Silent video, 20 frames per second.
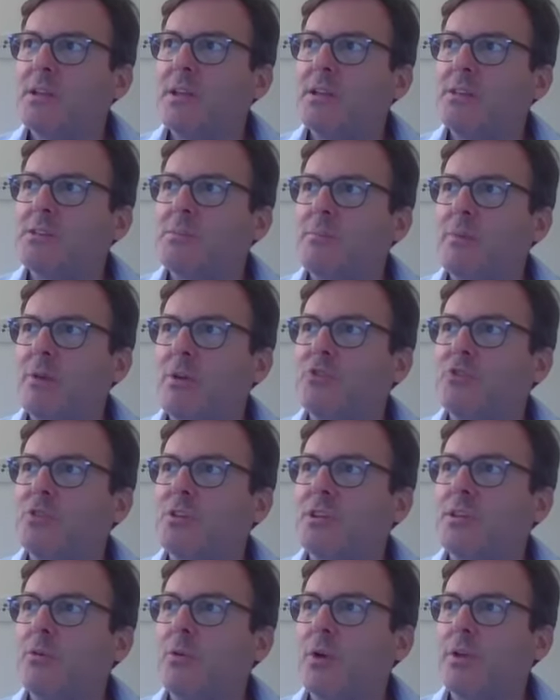It's
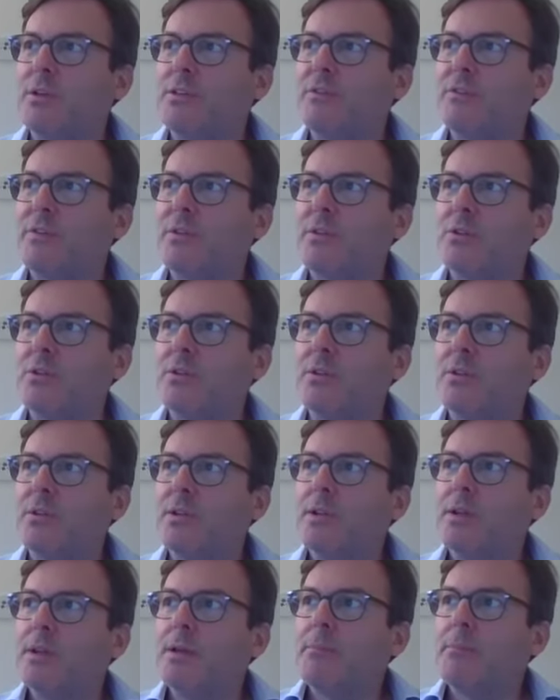emotionally quite difficult.
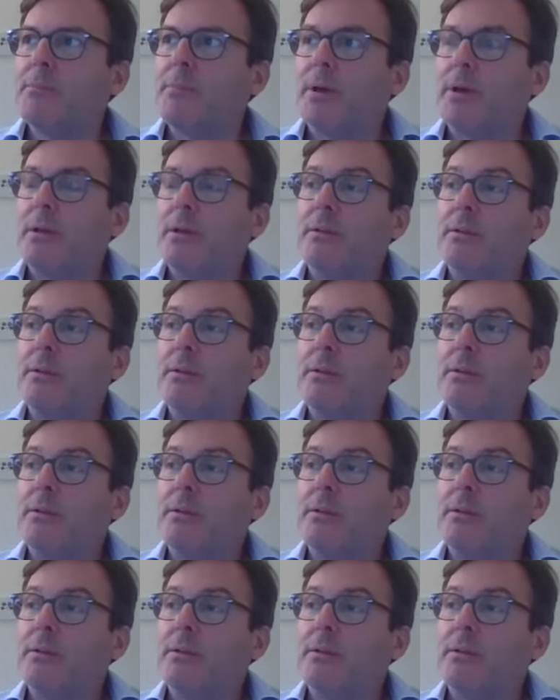But